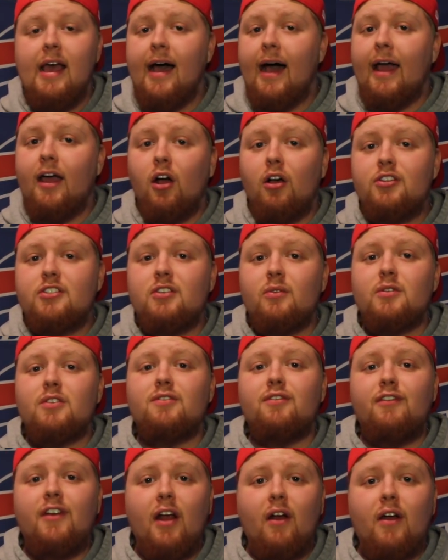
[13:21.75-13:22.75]
I also was
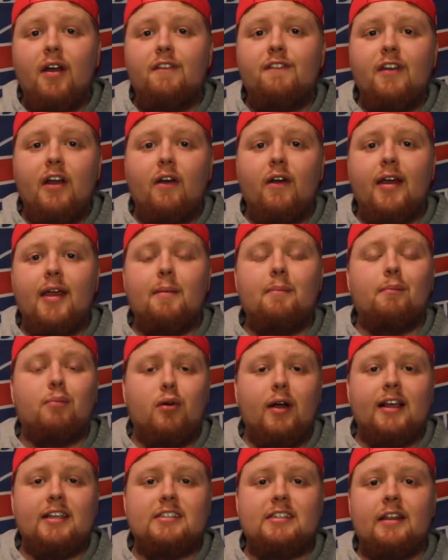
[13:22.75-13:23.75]
very, very
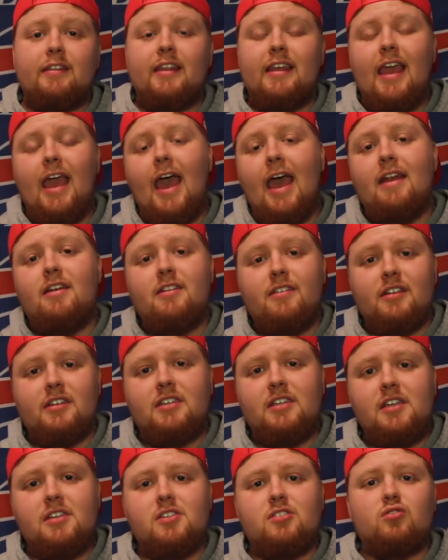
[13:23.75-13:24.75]
impressed at the end of the
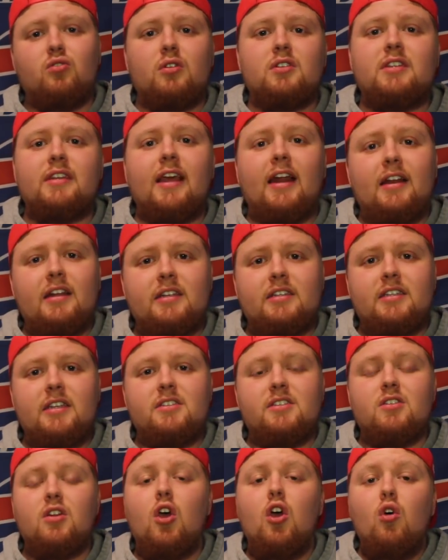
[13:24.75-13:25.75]
season, towards the end of the
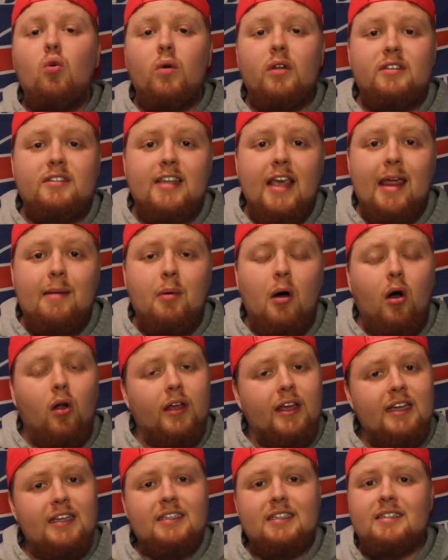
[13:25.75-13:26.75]
season, with
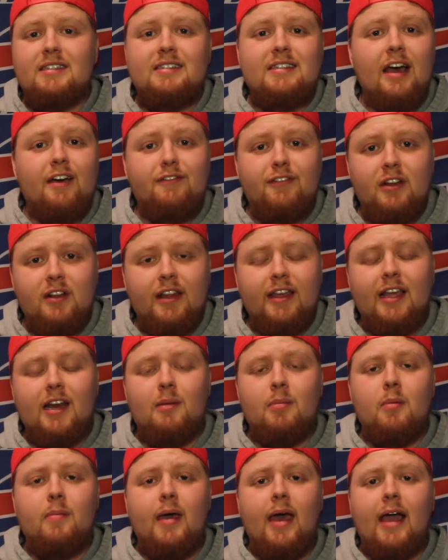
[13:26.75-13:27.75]
Daboll. He is definitely going
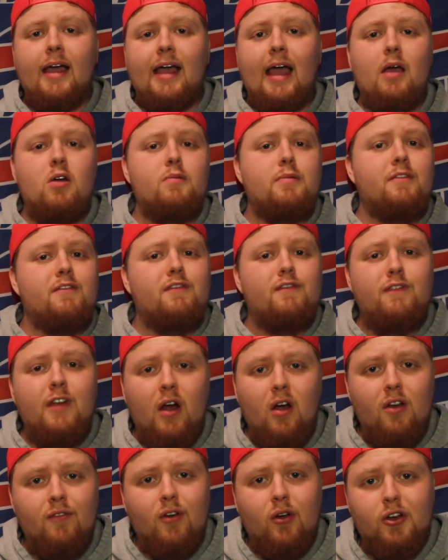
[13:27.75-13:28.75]
to be back. I would be
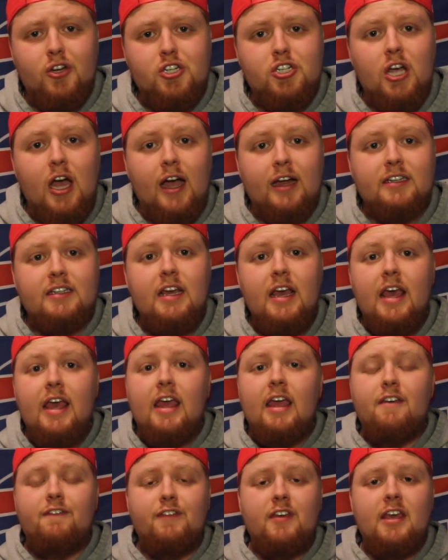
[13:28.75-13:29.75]
very, very shocked
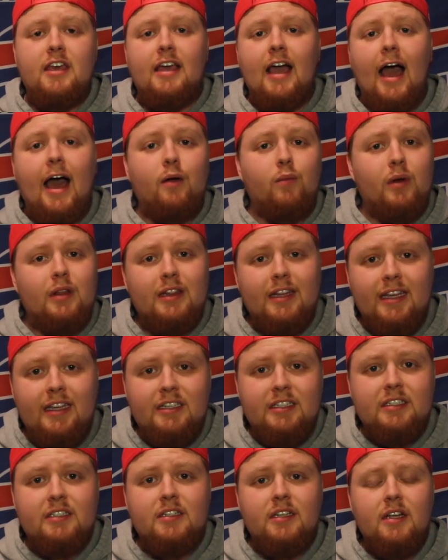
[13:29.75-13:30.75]
if he got
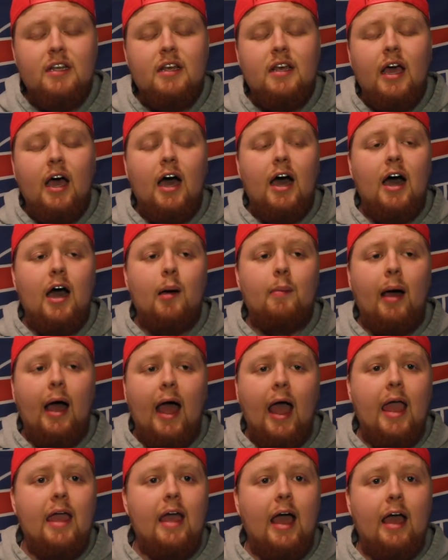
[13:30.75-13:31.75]
released.
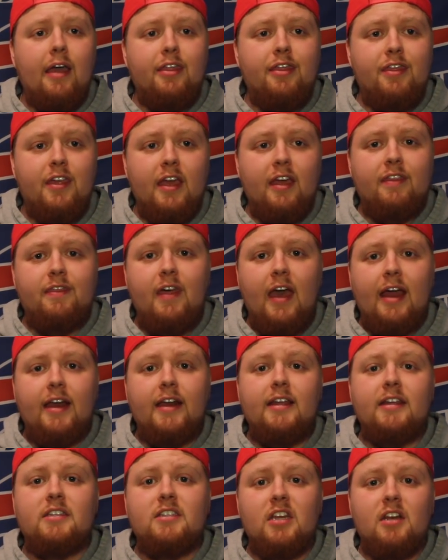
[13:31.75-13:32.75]
I think that
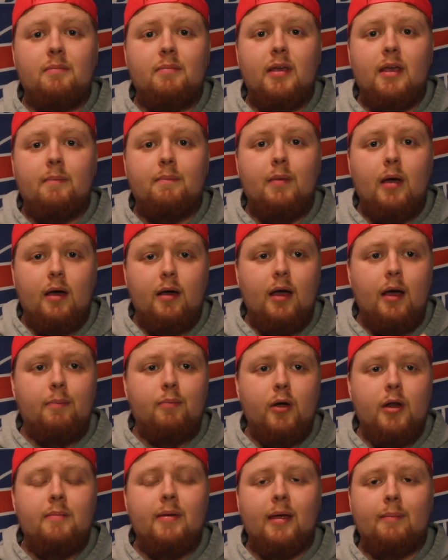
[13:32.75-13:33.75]
he's going to be a
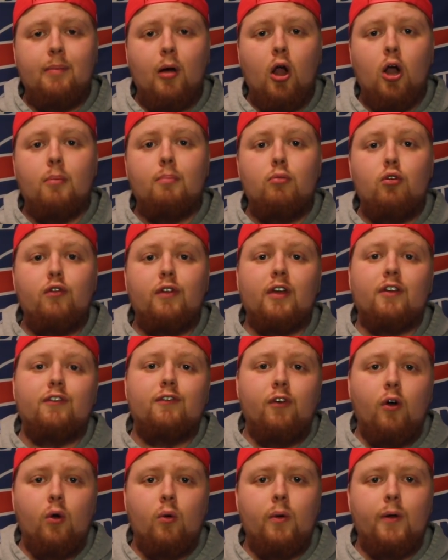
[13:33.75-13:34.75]
pretty big part moving
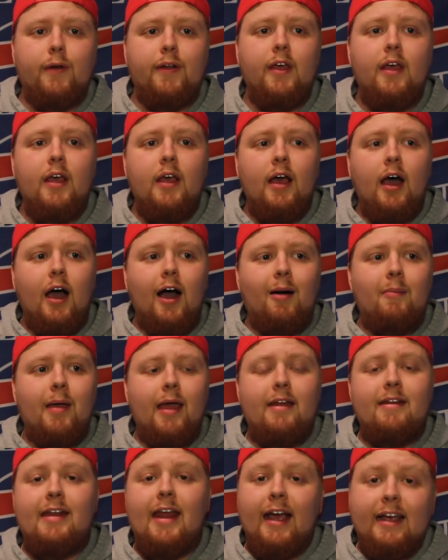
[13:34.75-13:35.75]
forward.
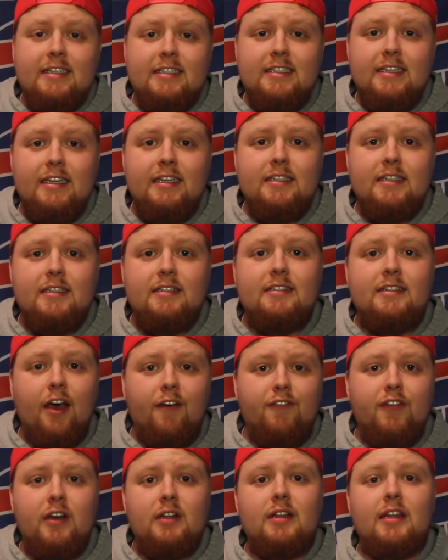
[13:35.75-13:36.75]
And next season,
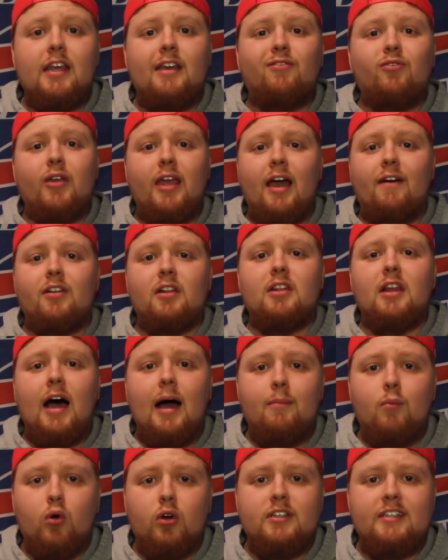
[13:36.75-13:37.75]
definitely, if we have a
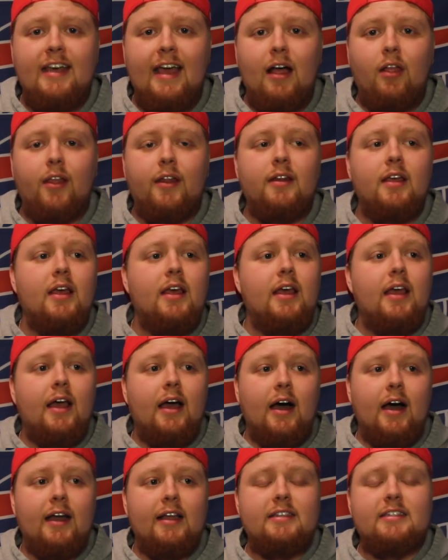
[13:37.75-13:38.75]
lot more talent,
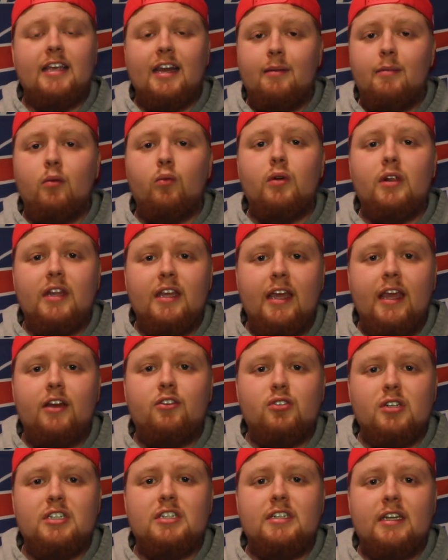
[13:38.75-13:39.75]
it's going to be really
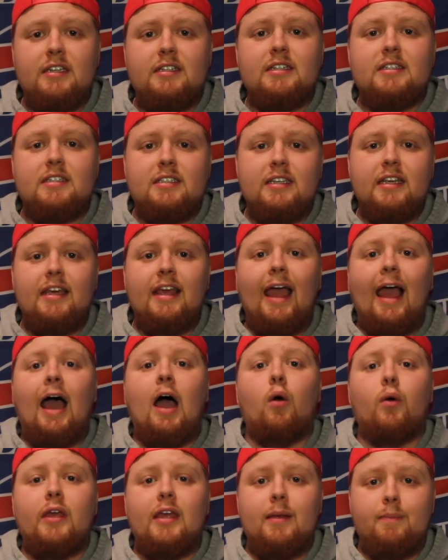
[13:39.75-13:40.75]
interesting to see
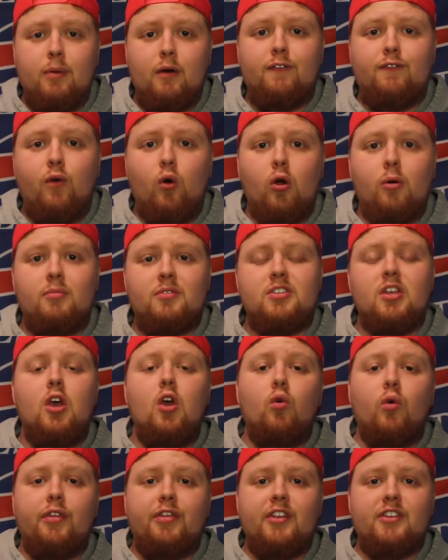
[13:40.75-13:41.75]
how he performs
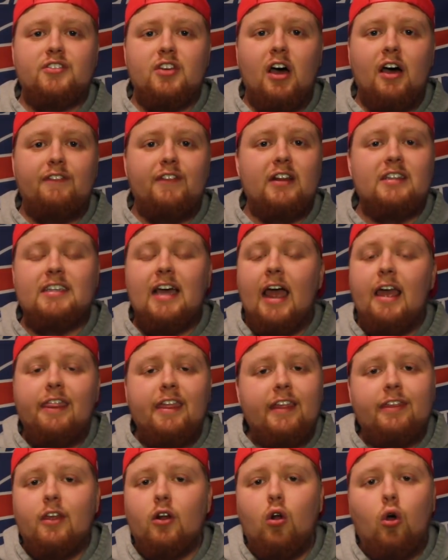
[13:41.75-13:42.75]
with this offense. I
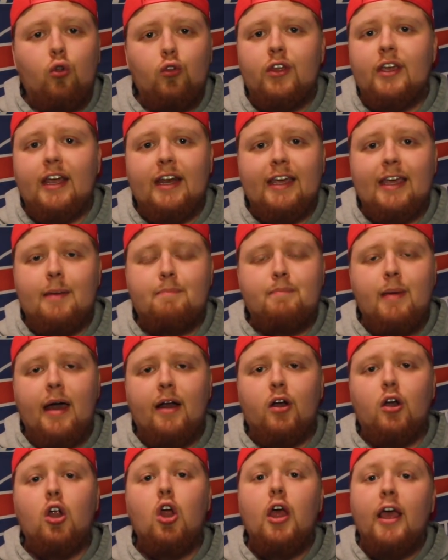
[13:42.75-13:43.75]
think they're only going to get
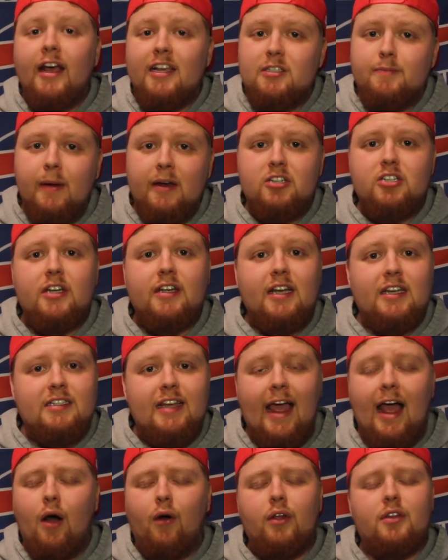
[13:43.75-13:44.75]
better, especially because
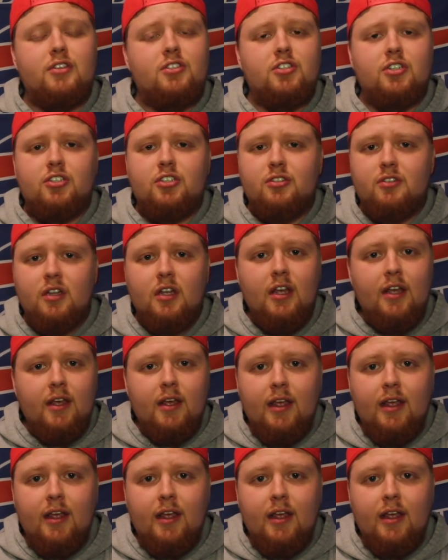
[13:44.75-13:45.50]
Allen's just...